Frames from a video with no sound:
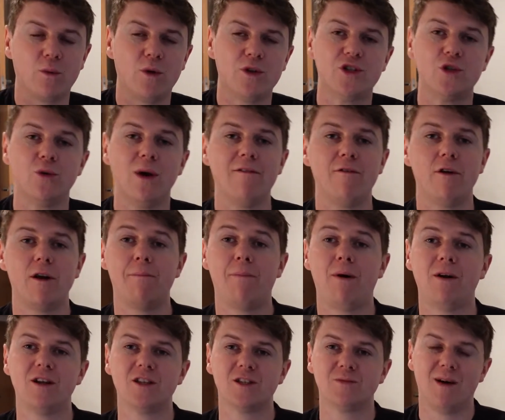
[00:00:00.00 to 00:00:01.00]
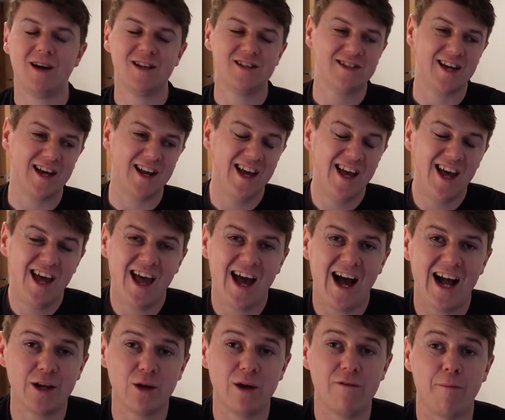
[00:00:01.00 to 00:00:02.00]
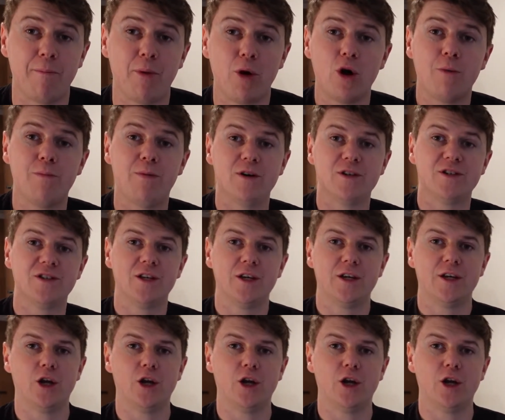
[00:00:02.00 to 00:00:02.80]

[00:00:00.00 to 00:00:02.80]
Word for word: Once you have an abundance mindset and you have a purpose,